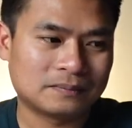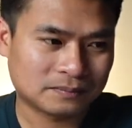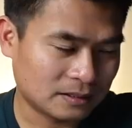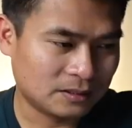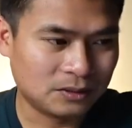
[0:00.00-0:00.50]

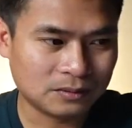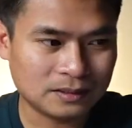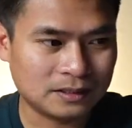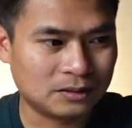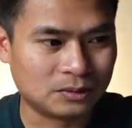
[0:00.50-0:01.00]
you don't
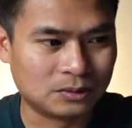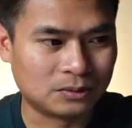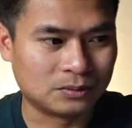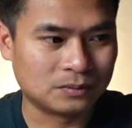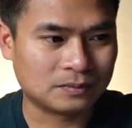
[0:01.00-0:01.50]
need
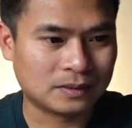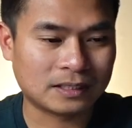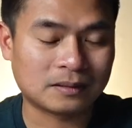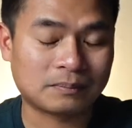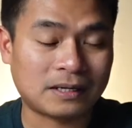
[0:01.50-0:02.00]
to
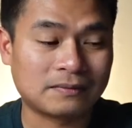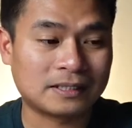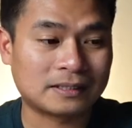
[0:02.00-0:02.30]
get a private